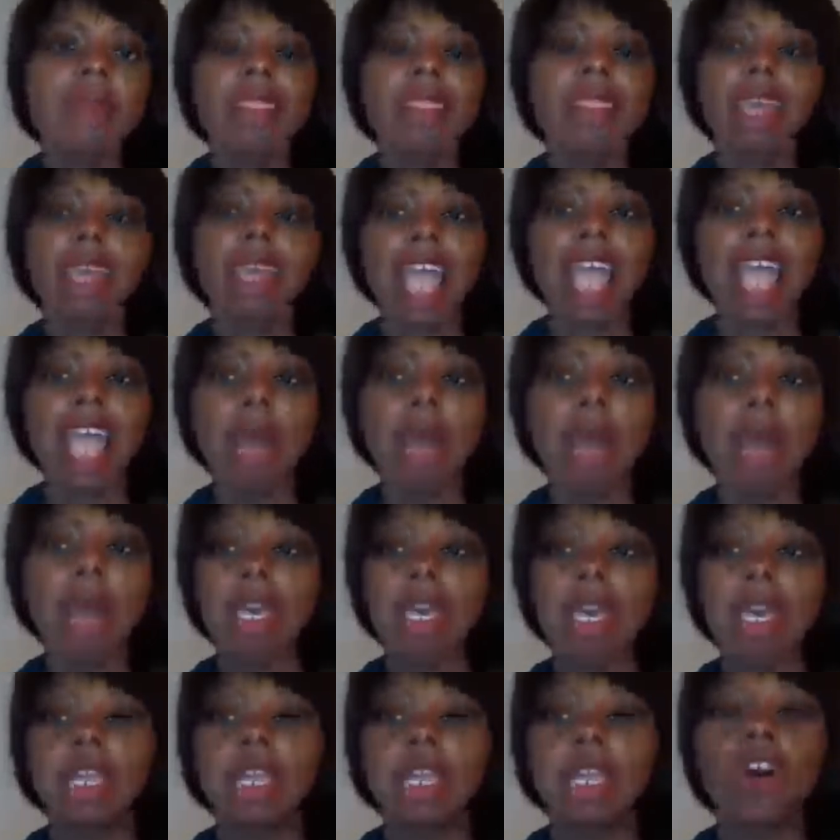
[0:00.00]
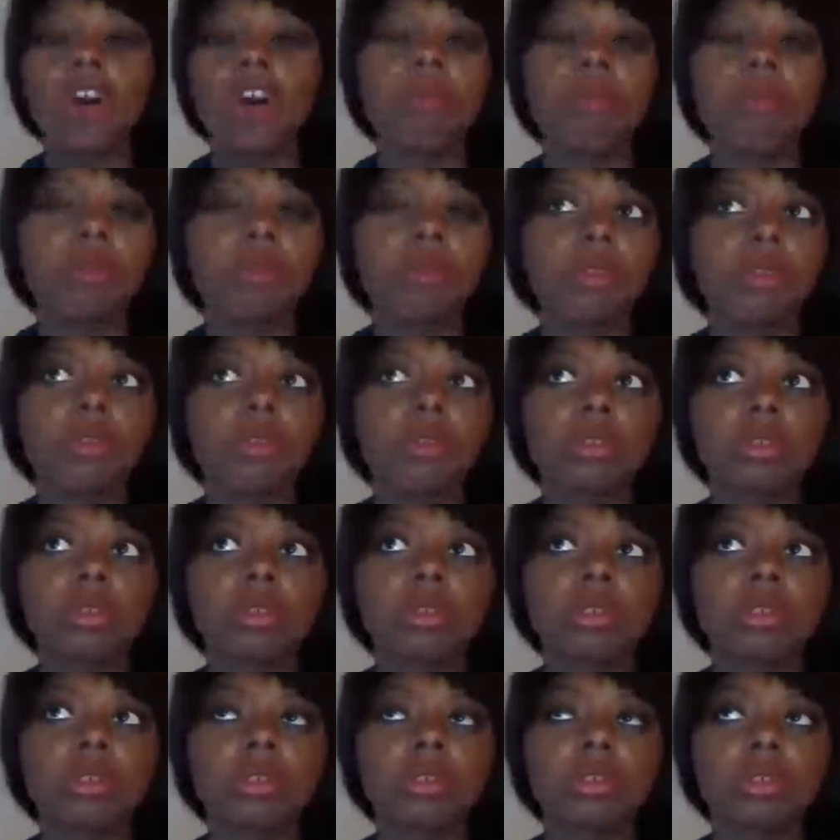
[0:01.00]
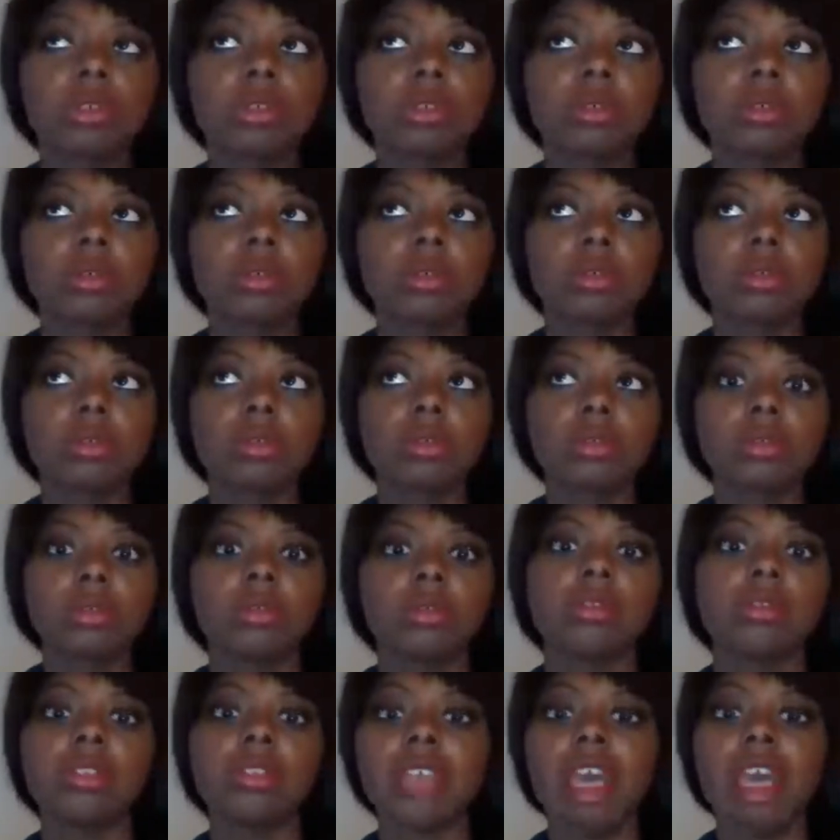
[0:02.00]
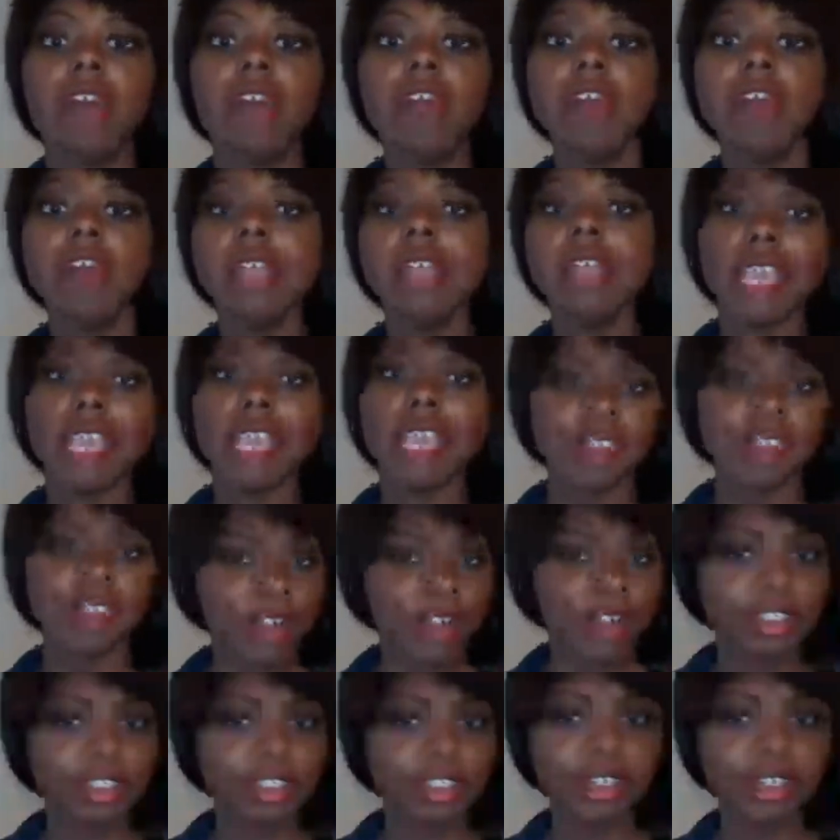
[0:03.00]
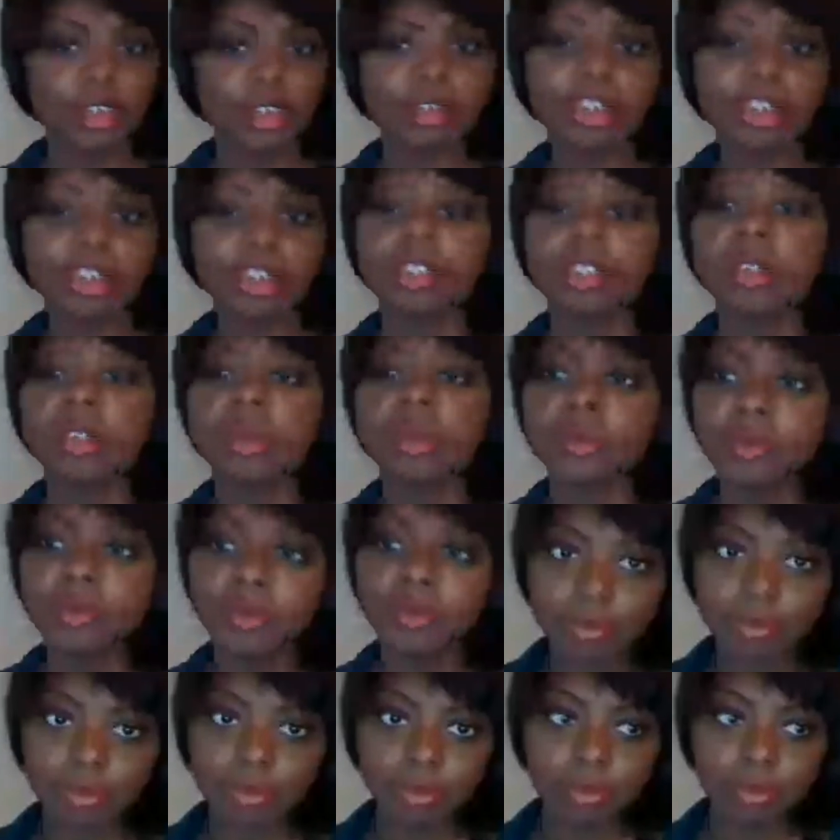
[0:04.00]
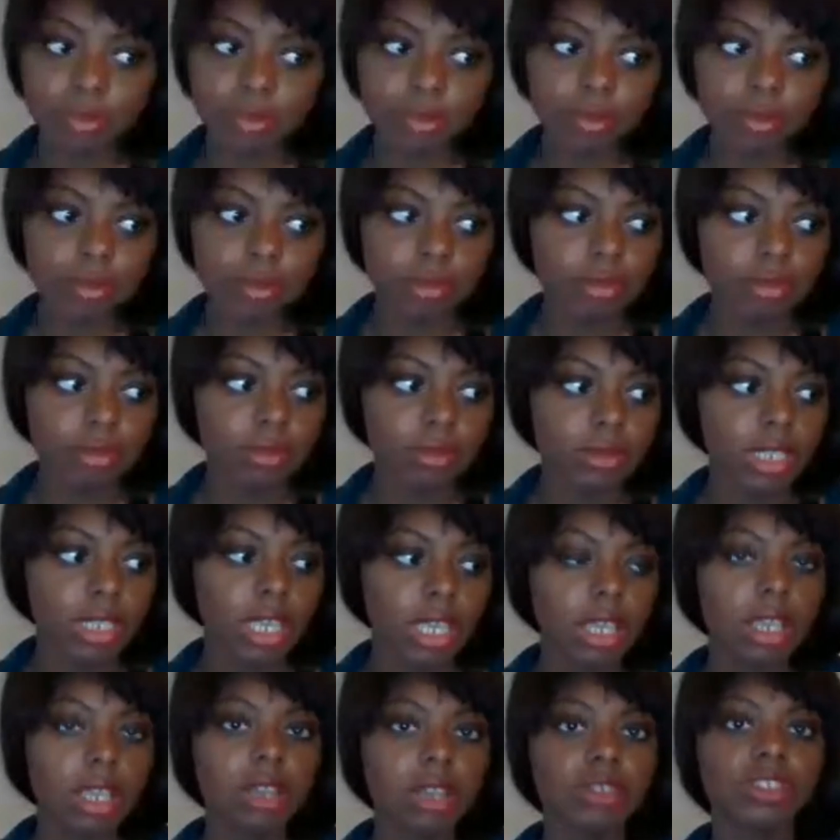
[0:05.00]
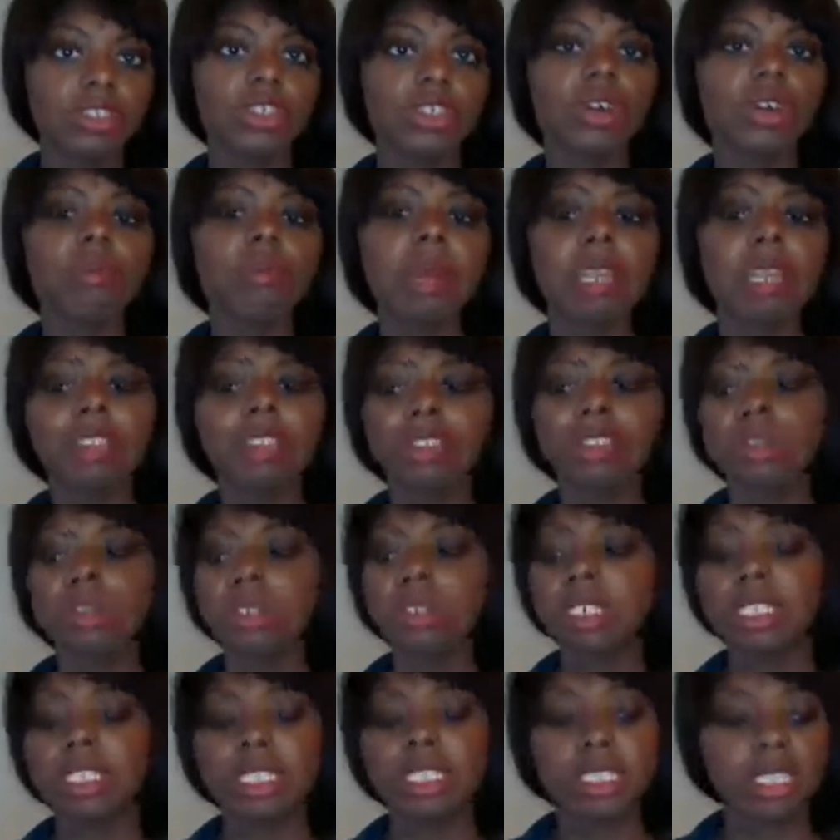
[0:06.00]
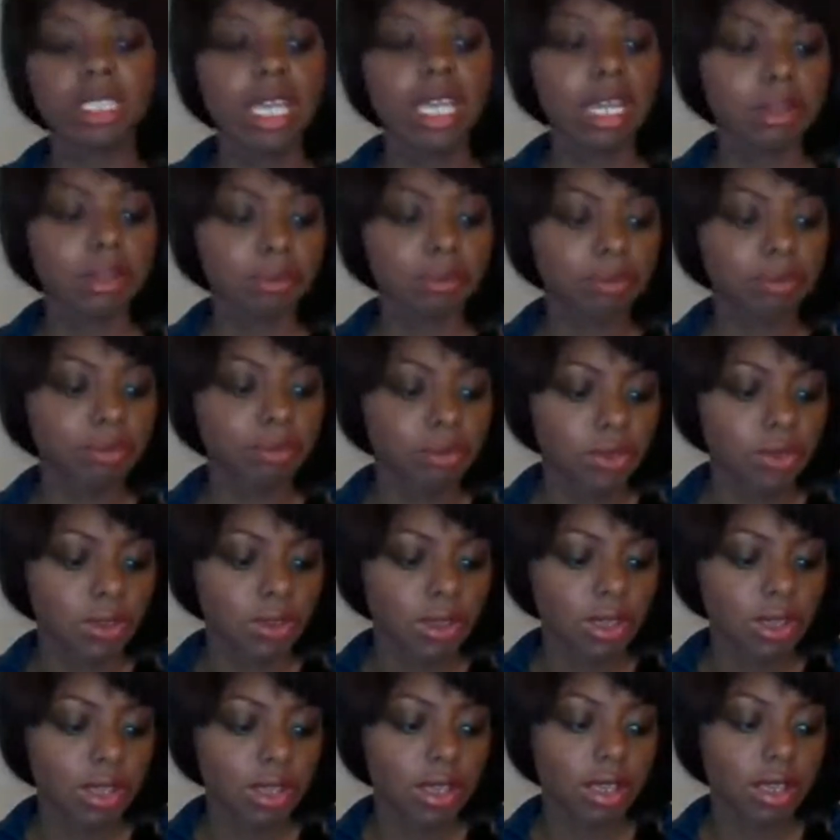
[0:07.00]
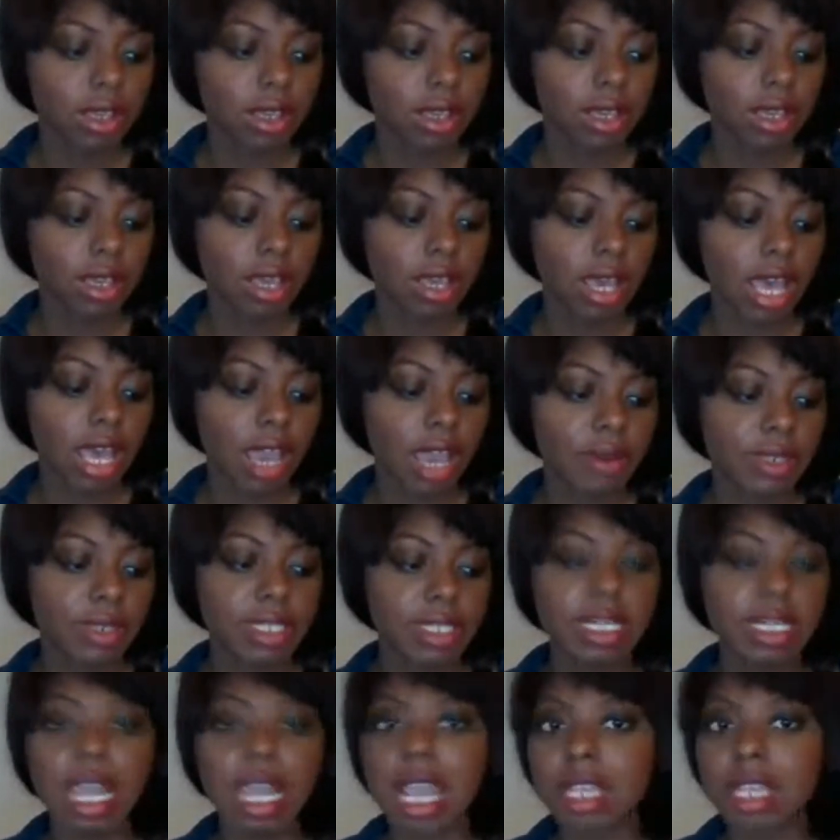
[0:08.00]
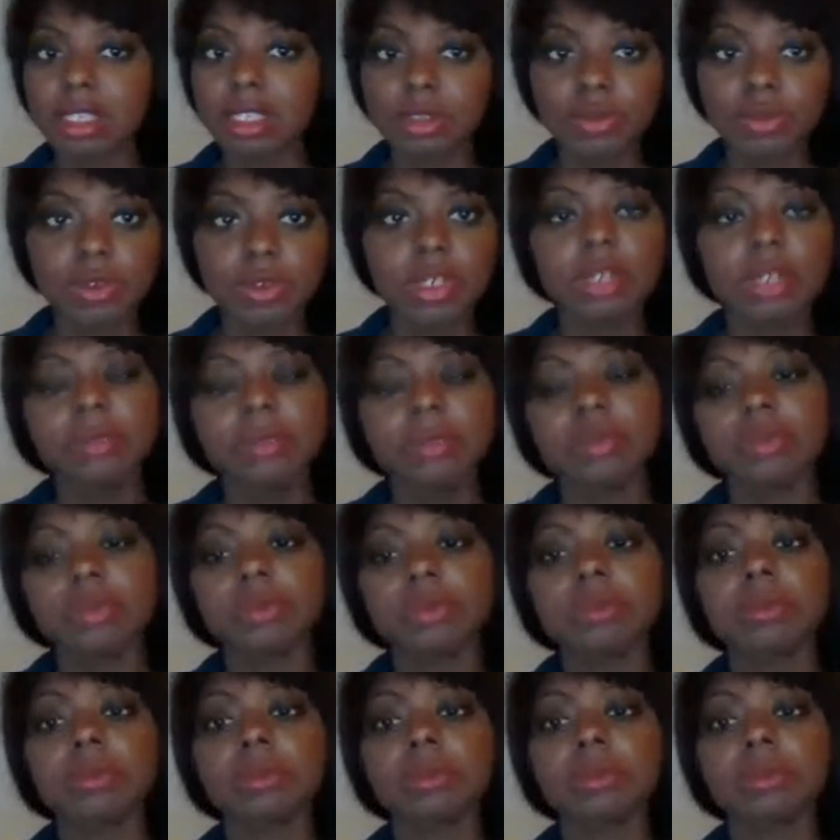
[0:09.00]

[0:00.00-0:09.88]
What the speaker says: And that happened almost 7-8 years ago or so. So my story is that I was in high school.